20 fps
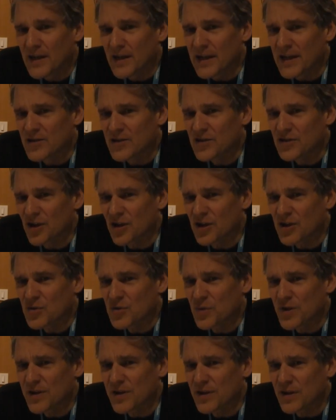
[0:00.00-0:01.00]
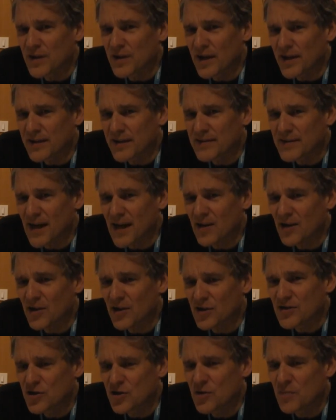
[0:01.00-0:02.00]
It starts with an attack
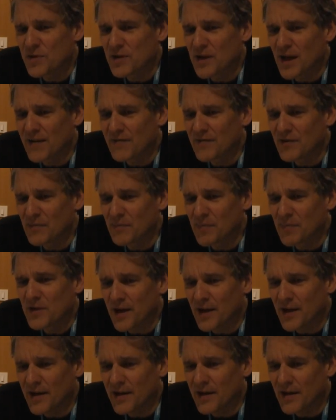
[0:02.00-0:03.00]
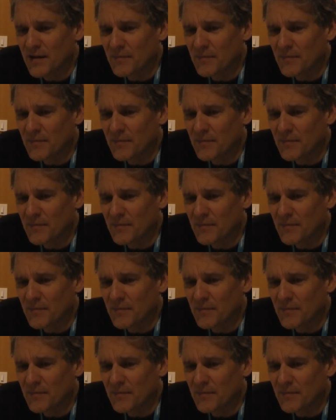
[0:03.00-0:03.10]
on a scuba diver by